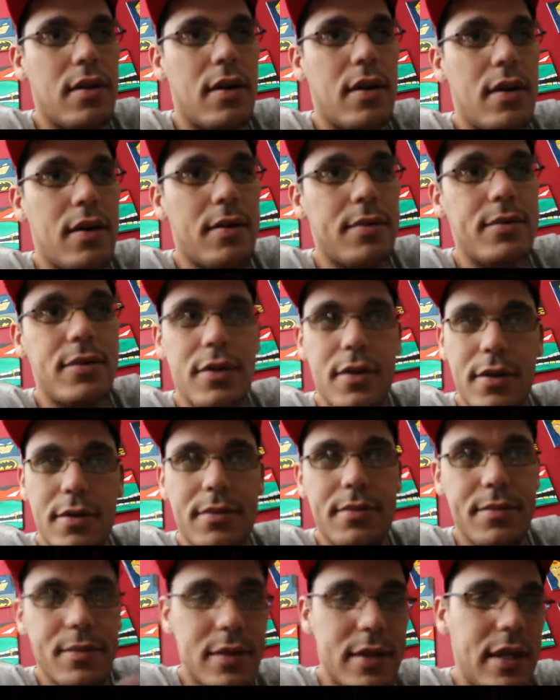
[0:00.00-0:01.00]
Um,
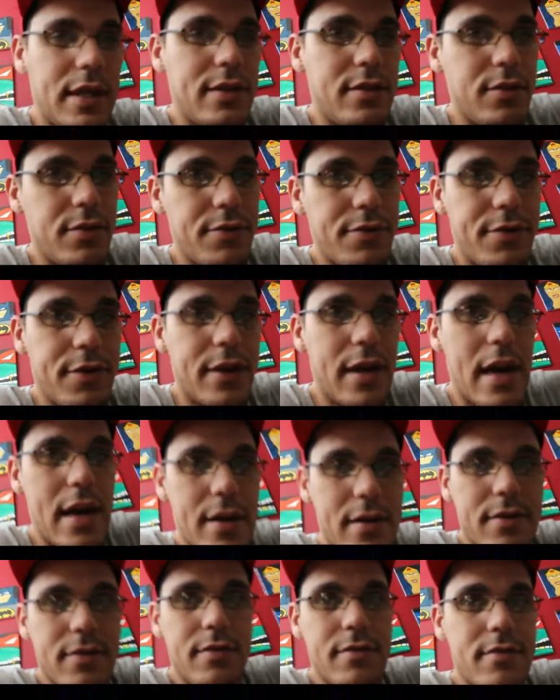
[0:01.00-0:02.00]
so stay tuned for
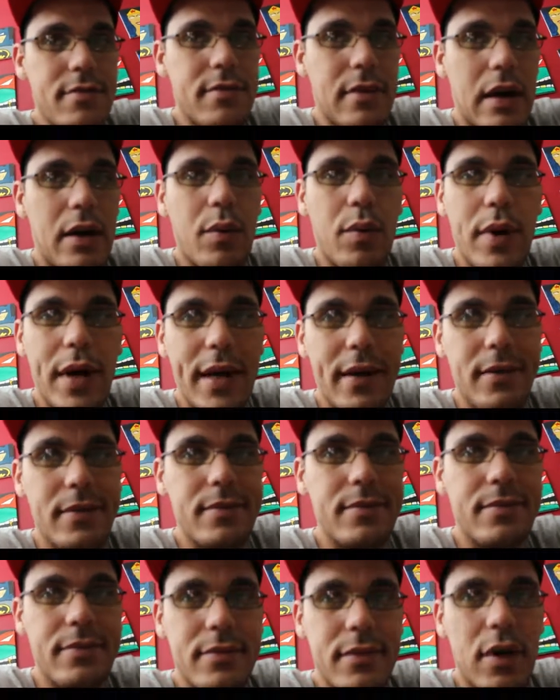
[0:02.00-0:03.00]
that. I'll wait
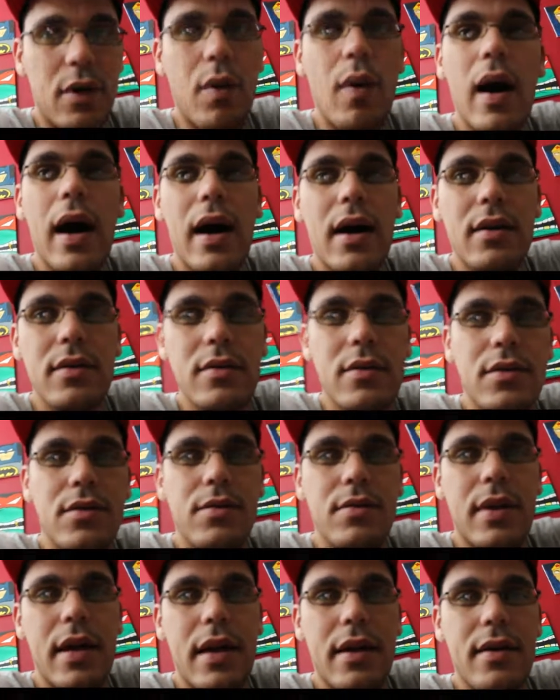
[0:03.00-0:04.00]
a while to
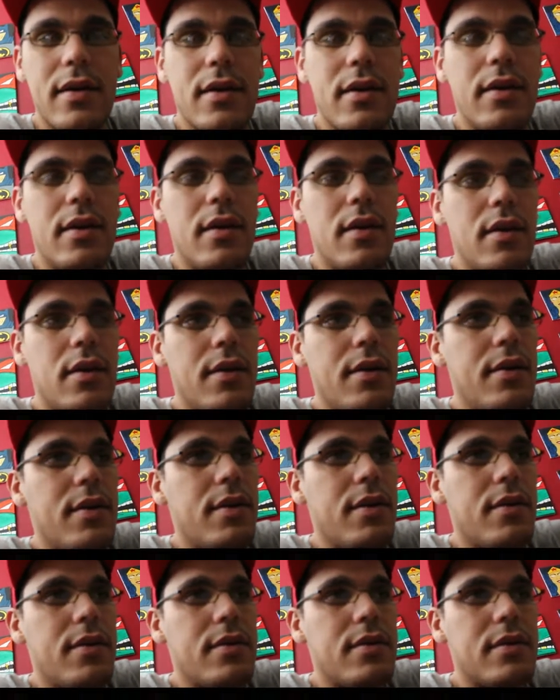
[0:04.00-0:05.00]
do that.
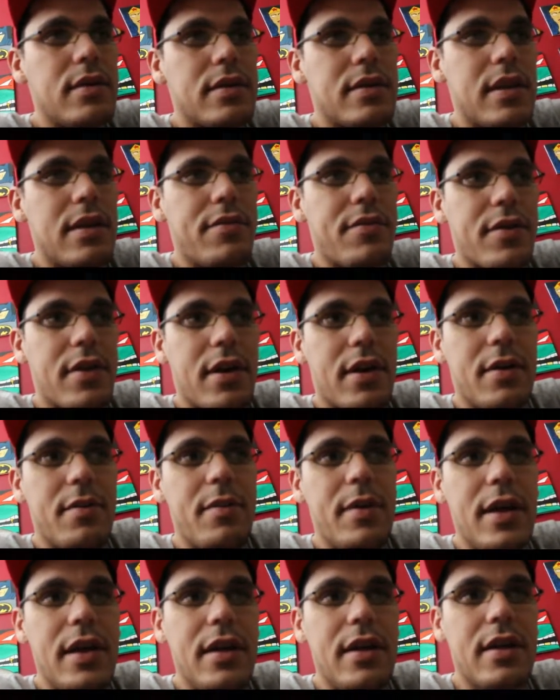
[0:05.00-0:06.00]
It's definitely going
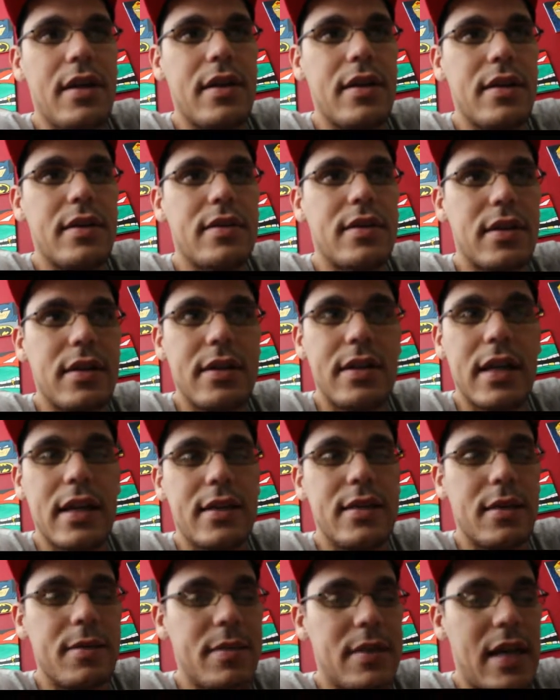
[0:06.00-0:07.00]
to be, it's going to
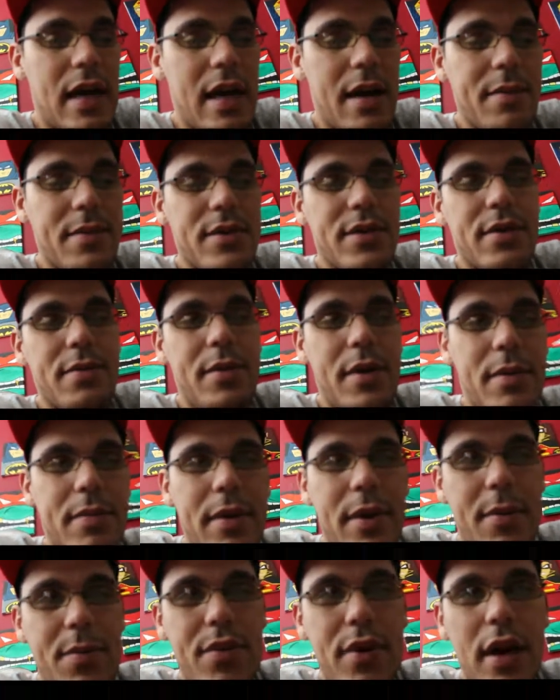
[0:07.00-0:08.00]
take some time. It's going to be
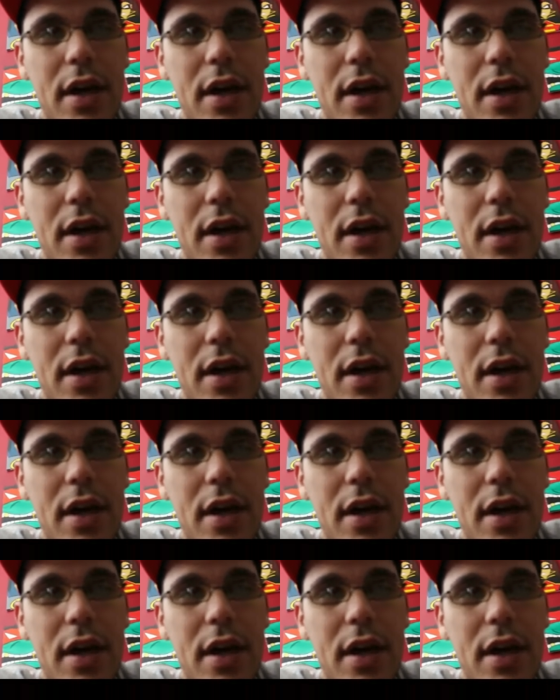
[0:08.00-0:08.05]
a big